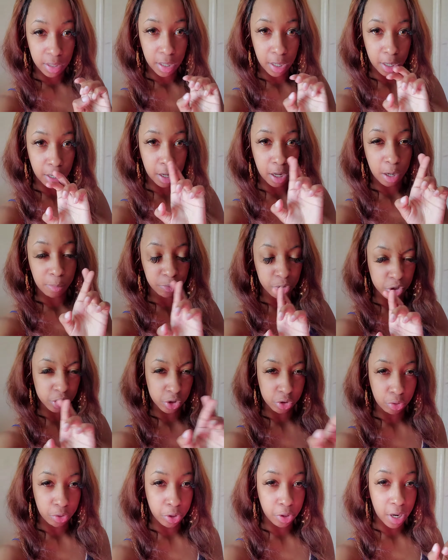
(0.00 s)
And I'm just
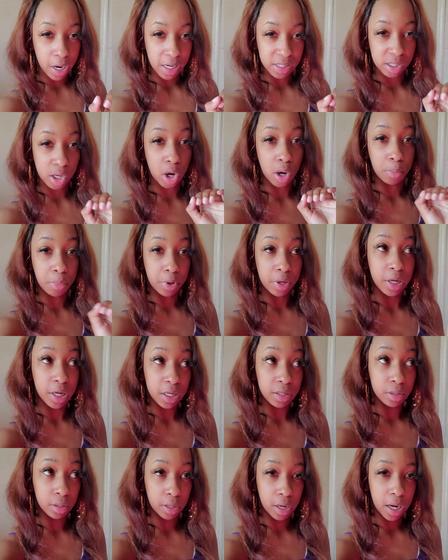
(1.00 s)
showing you guys how I put
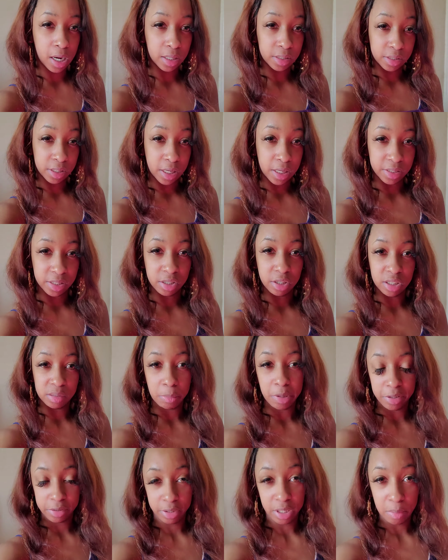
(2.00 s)
in the contacts, and it's
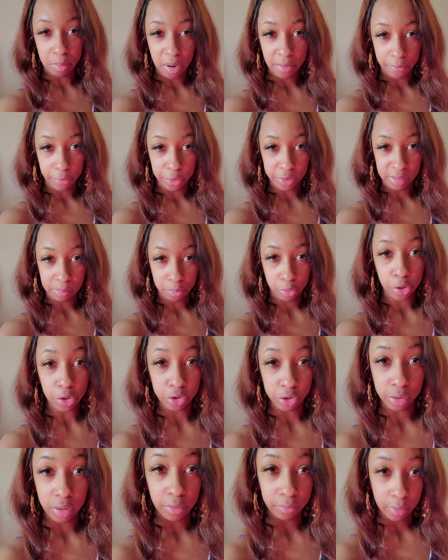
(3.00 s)
basically my first
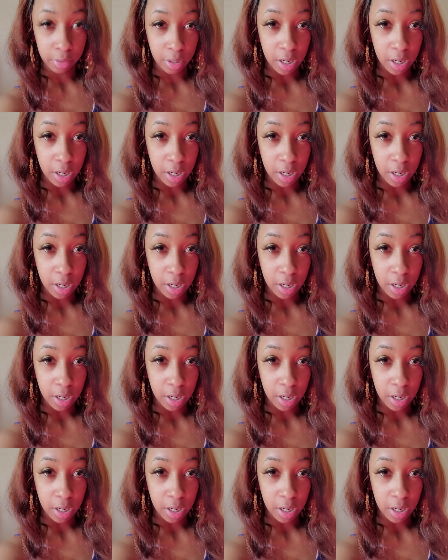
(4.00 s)
impression of the